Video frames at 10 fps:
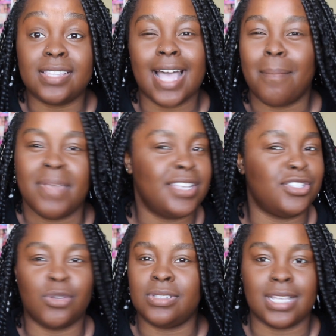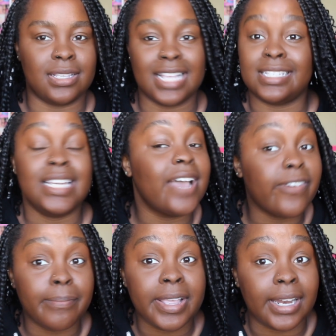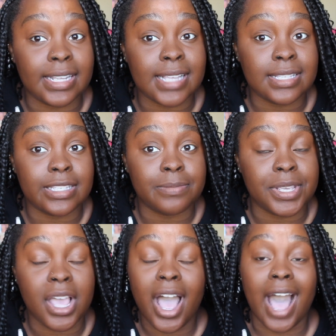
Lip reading: That makes no sense. It's never made any sense to me.